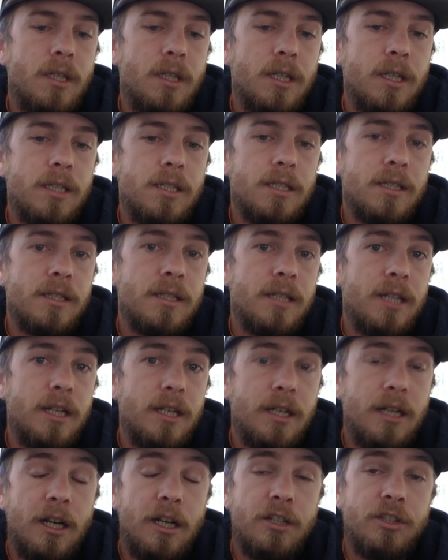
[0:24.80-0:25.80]
as a
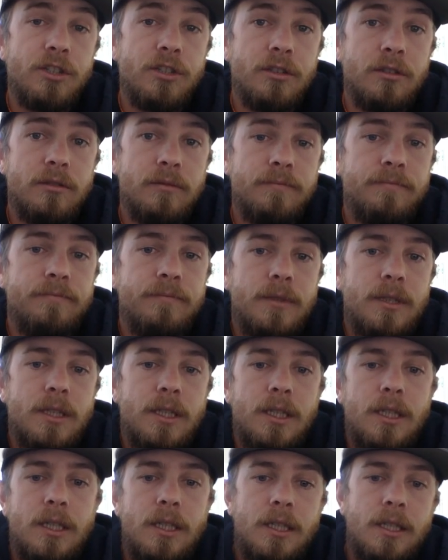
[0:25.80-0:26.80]
state national.
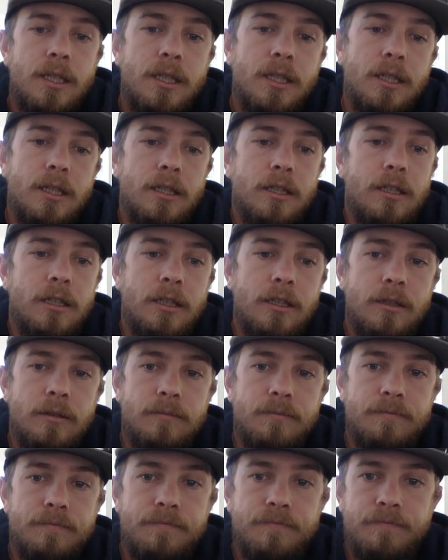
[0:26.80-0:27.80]

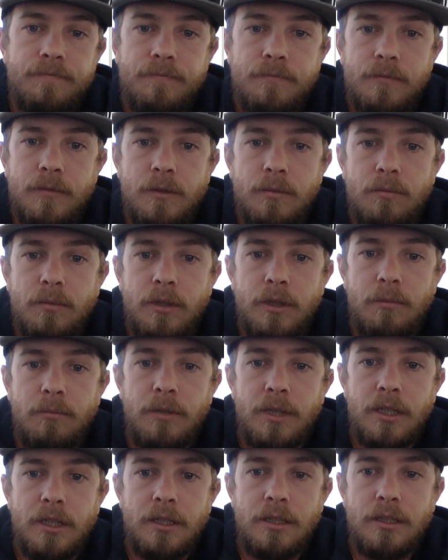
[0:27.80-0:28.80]
Some pretty
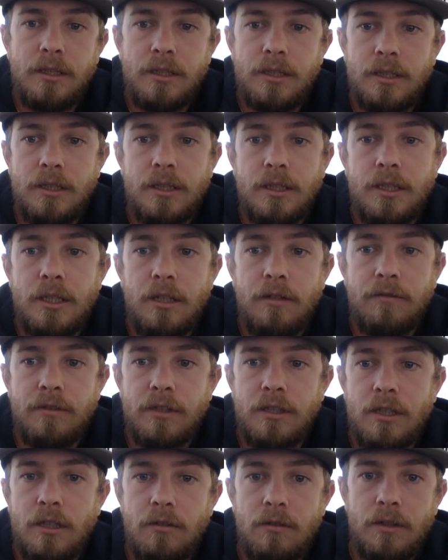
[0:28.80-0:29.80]
big stuff
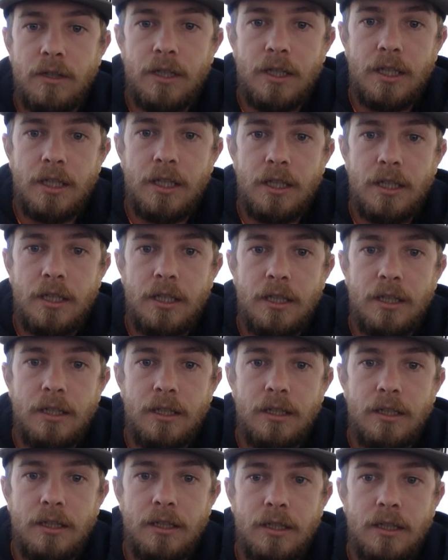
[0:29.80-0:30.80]
is going
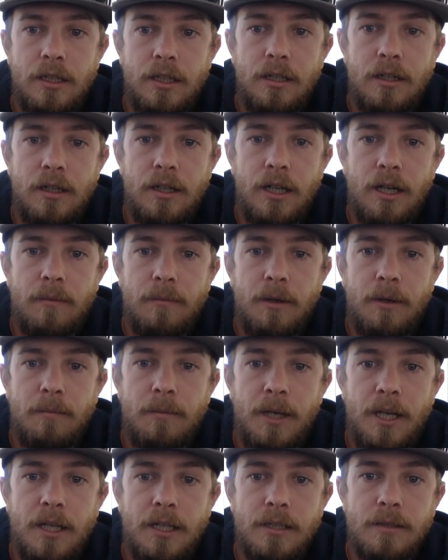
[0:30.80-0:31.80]
on. I got my
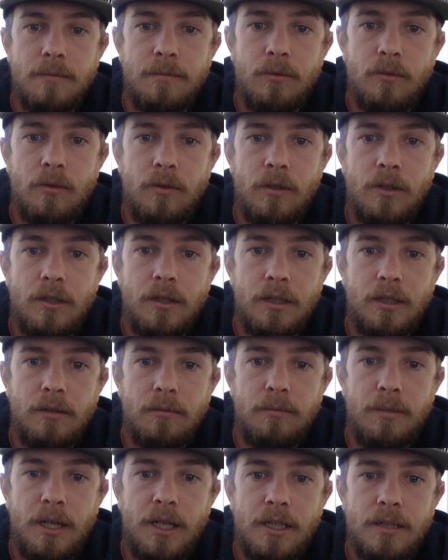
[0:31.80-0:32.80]
passport
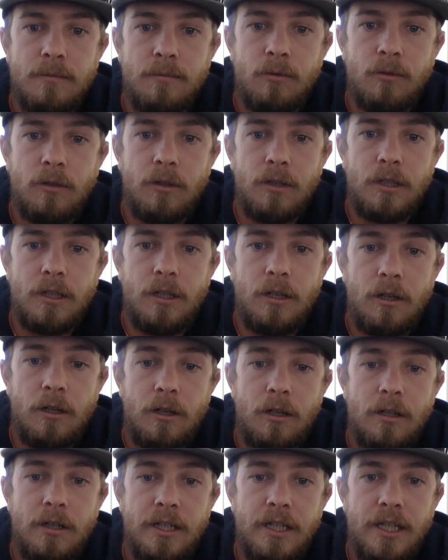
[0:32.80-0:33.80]
and passport
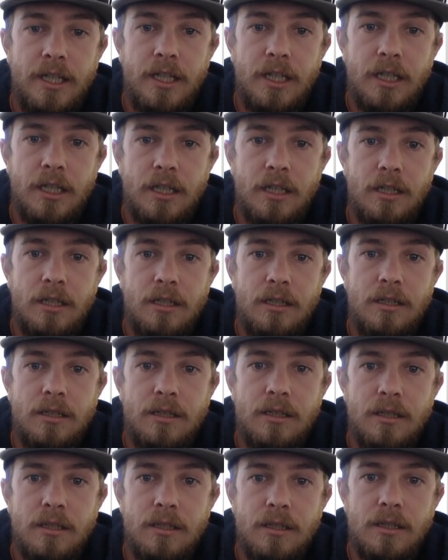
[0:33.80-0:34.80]
card in
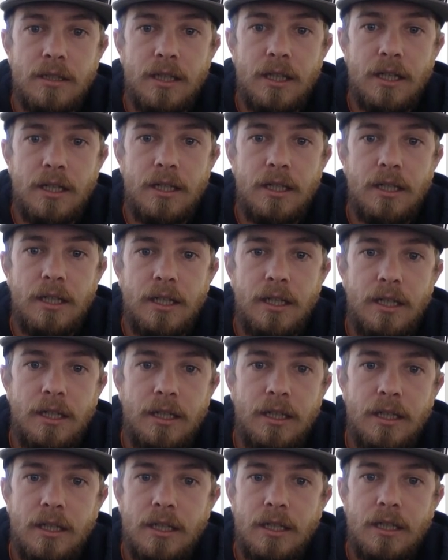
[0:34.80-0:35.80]
since that
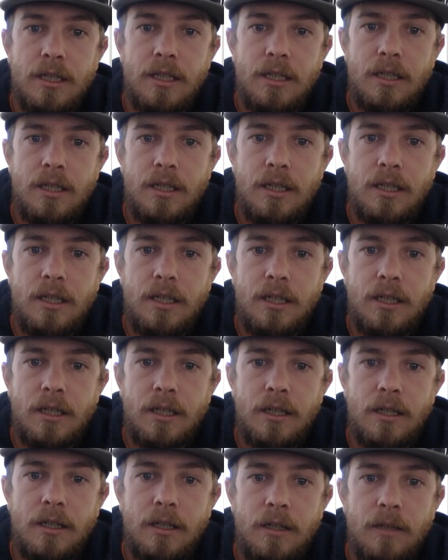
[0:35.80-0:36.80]
date.
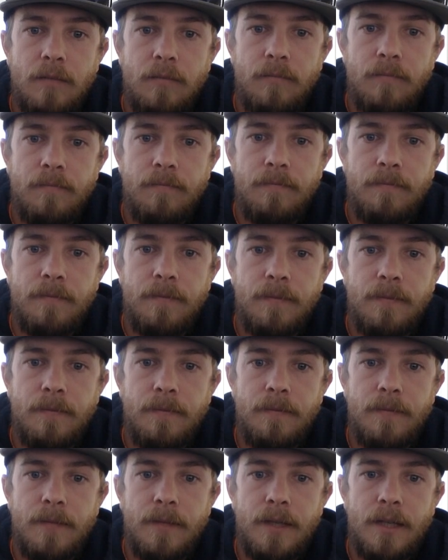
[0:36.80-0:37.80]

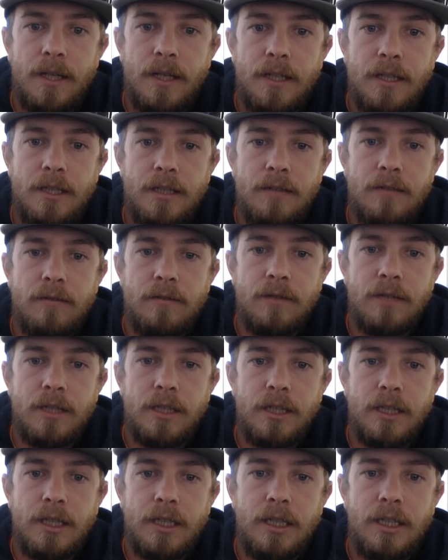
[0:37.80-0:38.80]
I didn't
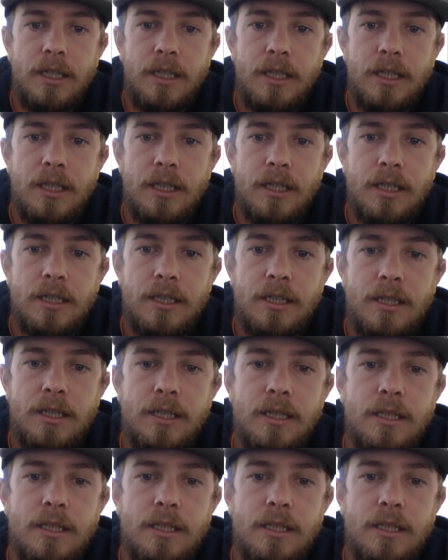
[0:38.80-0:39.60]
really get